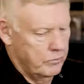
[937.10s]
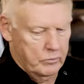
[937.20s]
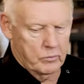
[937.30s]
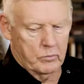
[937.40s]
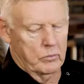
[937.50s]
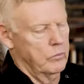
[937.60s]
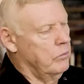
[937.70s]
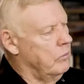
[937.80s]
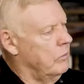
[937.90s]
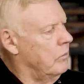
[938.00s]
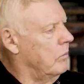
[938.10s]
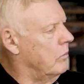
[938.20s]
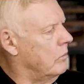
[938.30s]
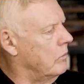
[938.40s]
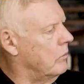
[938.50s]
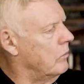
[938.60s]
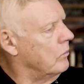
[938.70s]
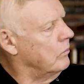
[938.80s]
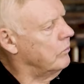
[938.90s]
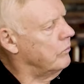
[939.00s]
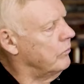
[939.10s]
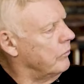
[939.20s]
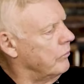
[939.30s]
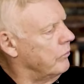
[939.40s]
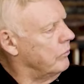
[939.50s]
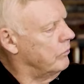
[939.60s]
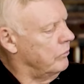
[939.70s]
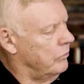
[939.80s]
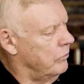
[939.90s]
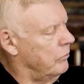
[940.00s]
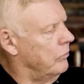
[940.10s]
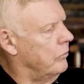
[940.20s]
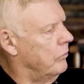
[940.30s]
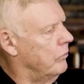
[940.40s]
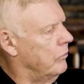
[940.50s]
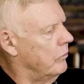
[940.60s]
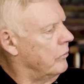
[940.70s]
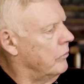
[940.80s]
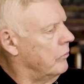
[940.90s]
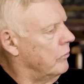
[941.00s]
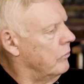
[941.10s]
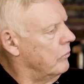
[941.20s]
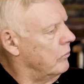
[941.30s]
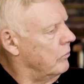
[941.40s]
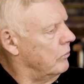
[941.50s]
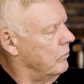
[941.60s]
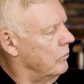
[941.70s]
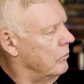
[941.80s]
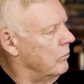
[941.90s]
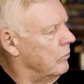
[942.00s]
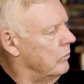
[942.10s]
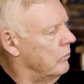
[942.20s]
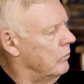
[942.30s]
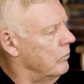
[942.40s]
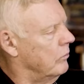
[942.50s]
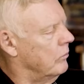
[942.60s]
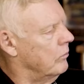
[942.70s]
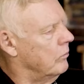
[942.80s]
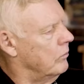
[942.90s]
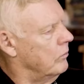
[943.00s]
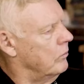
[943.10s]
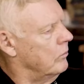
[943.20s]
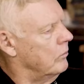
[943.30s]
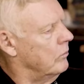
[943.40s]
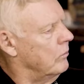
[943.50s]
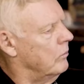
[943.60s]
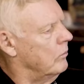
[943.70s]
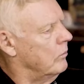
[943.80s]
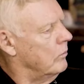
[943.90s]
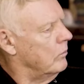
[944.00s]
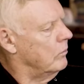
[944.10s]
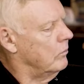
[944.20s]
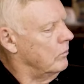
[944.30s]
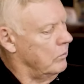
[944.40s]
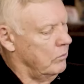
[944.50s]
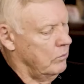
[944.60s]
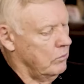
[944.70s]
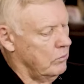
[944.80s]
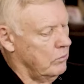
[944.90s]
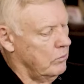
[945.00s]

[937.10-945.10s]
(not speaking)